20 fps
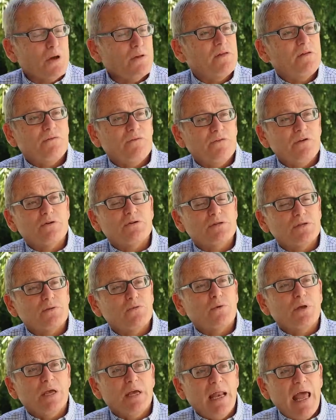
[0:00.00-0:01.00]
of the fears that
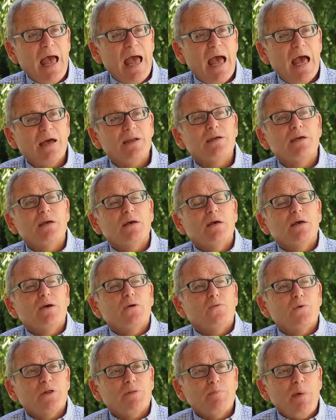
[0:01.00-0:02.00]
we had
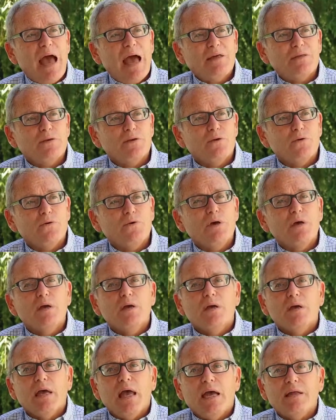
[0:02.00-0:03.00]
with Matthew,
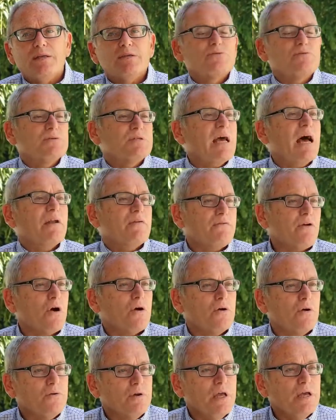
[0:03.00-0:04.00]
and this was out of our
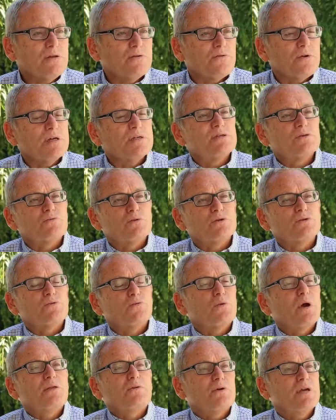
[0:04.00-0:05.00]
own ignorance, was
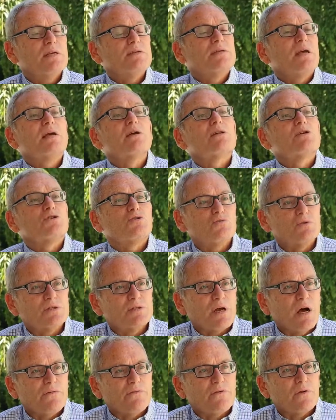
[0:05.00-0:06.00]
whether his English would
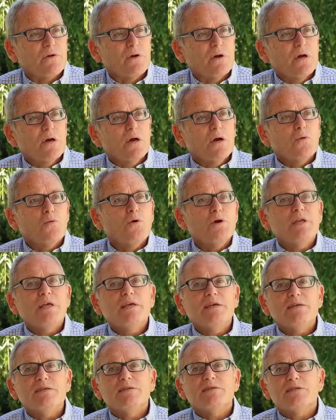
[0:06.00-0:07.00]
suffer. Would
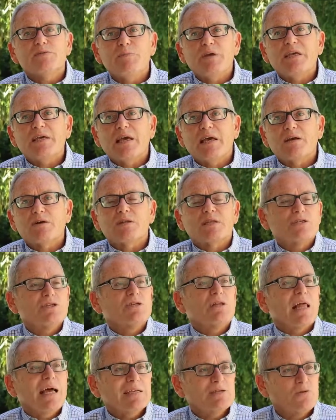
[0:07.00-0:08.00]
he speak English
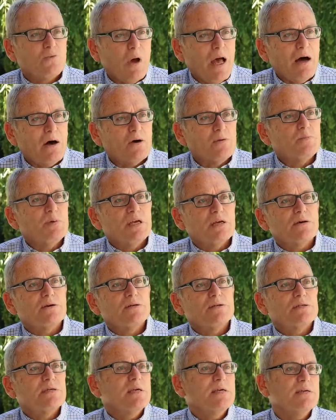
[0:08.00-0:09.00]
less well
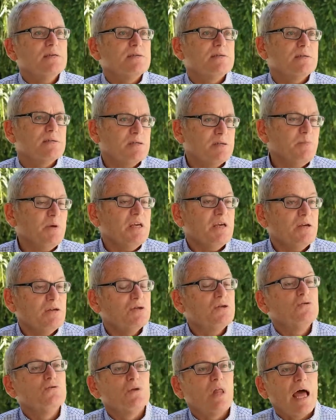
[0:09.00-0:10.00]
because he's speaking
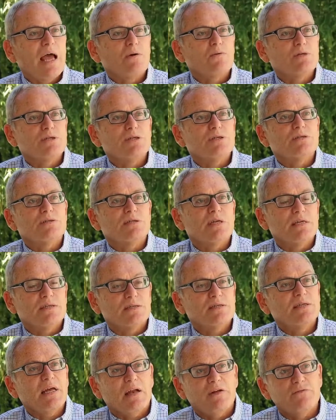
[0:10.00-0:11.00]
two languages
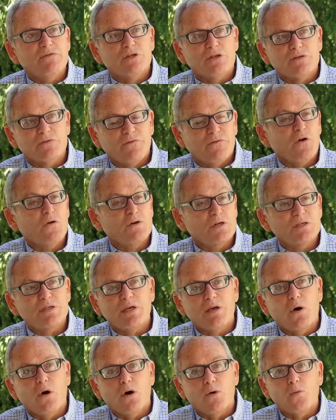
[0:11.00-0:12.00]
instead of just
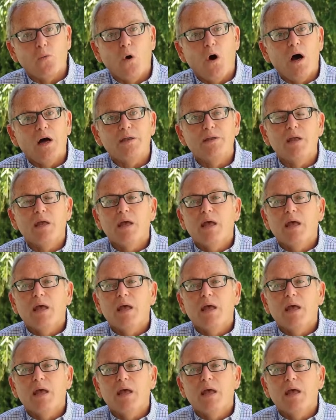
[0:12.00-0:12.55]
focusing on one?